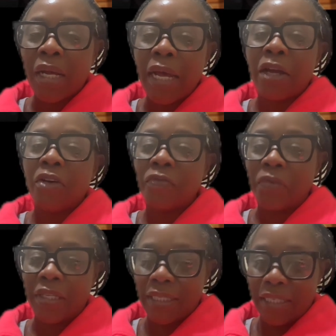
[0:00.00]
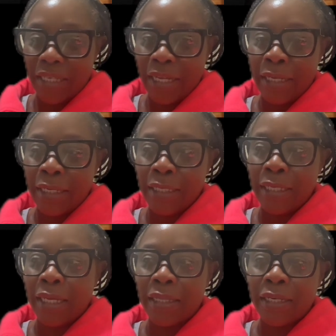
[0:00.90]
got off the stand the
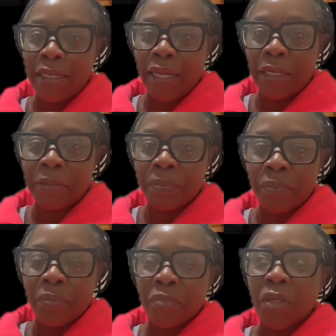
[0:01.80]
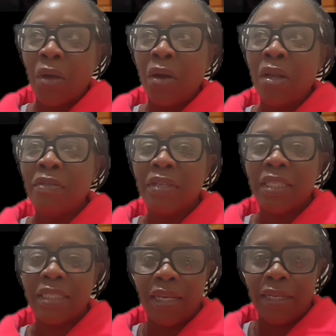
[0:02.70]
other day, all of a
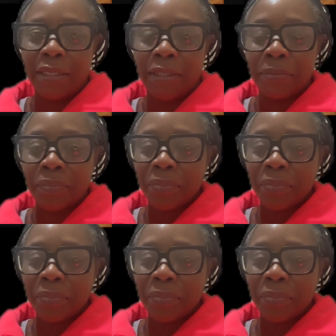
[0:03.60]
sudden,